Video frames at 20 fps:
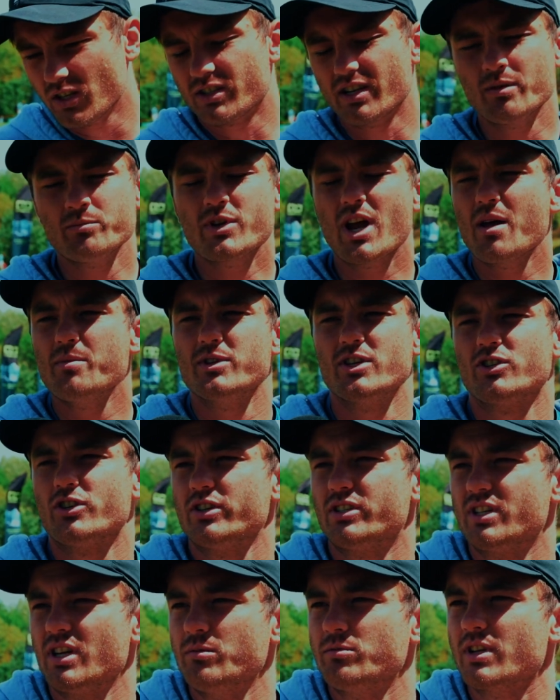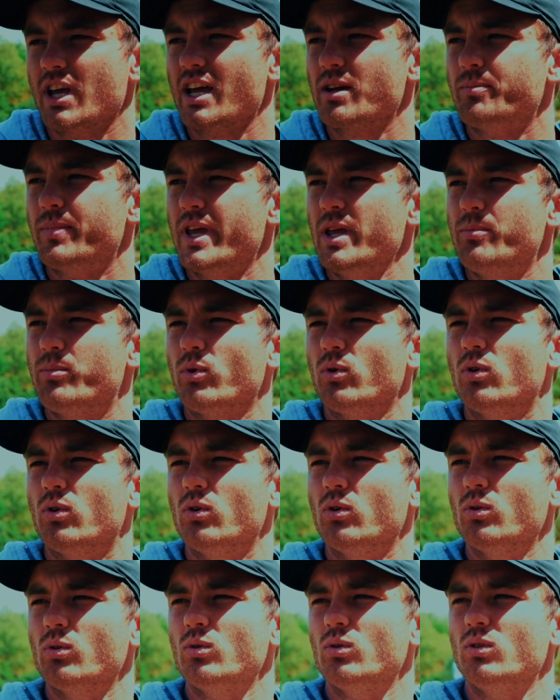Sometimes it just seems like
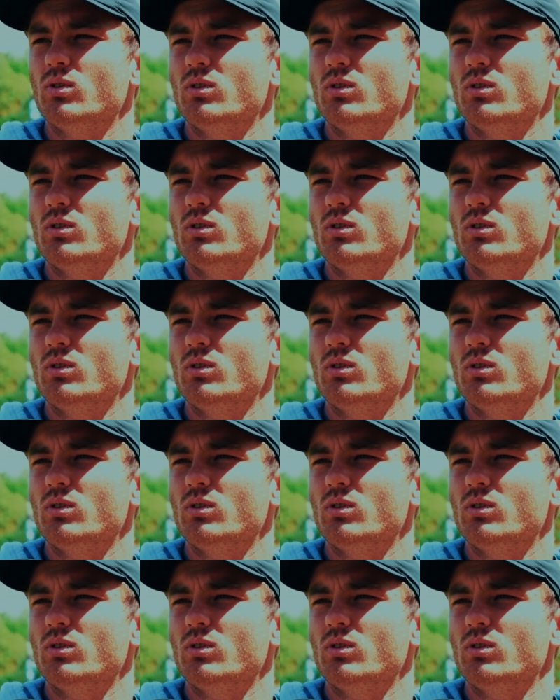people,